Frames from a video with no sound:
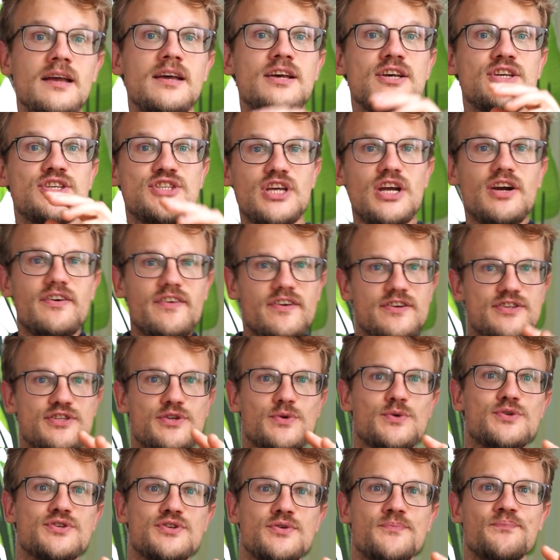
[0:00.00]
Servers
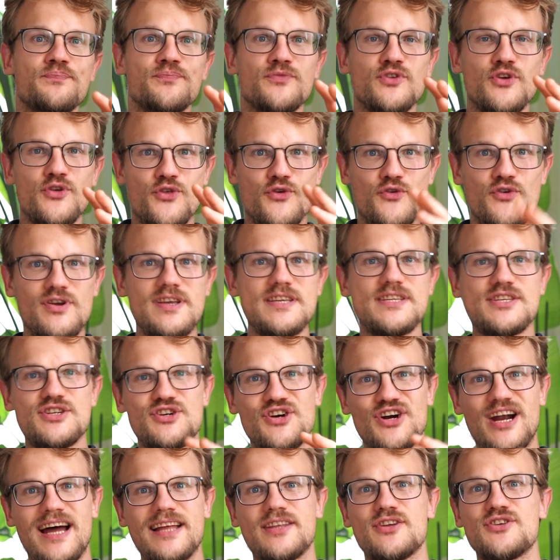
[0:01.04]
use 3
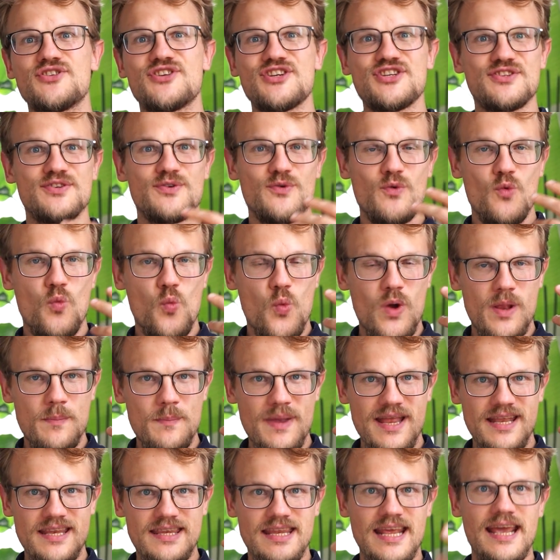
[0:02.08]
strategies when
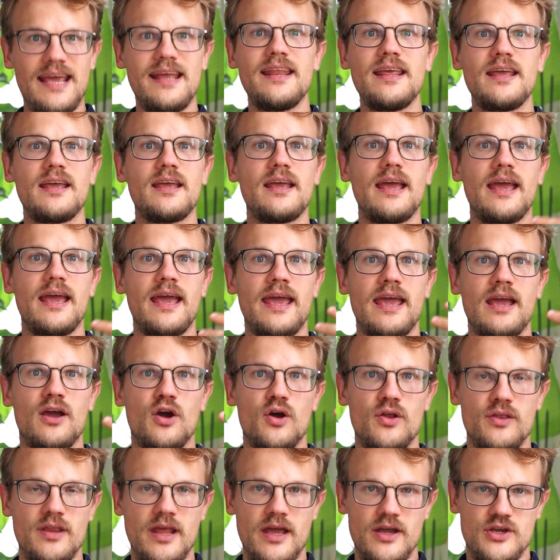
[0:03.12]
maintaining a
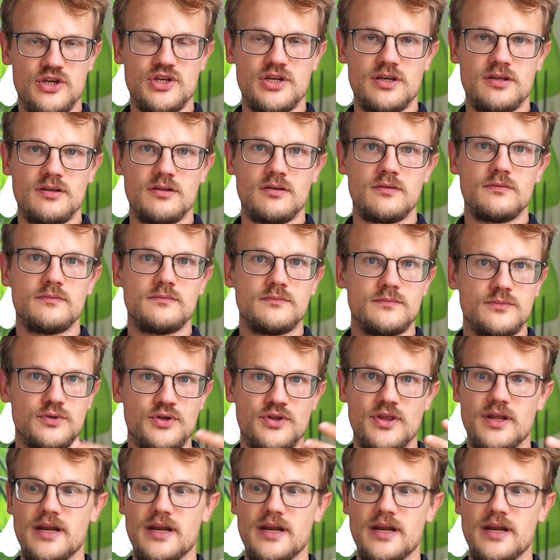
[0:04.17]
connection to the